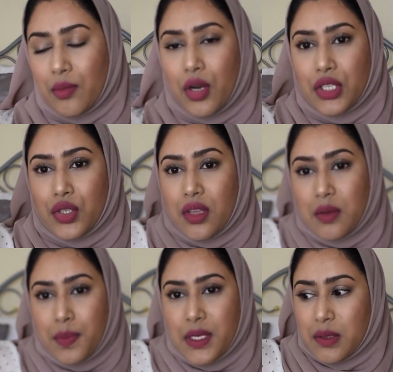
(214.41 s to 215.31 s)
So I'm not sure,
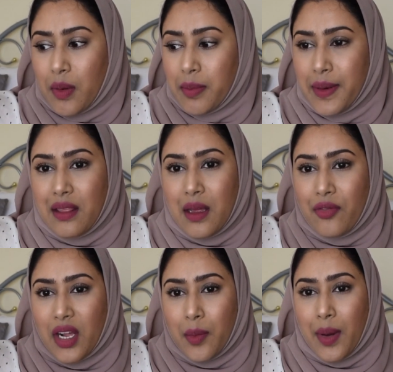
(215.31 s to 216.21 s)
this will probably be in there
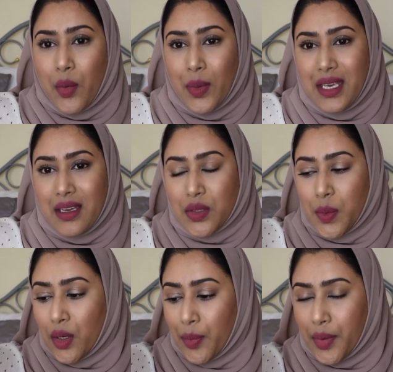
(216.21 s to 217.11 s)
for like about a week as
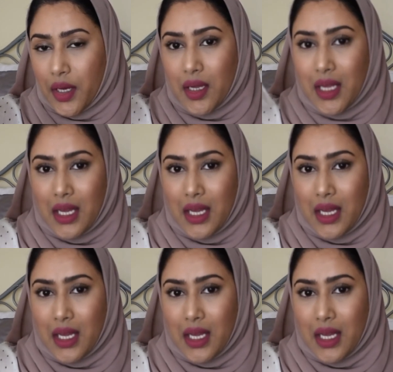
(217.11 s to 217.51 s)
well, but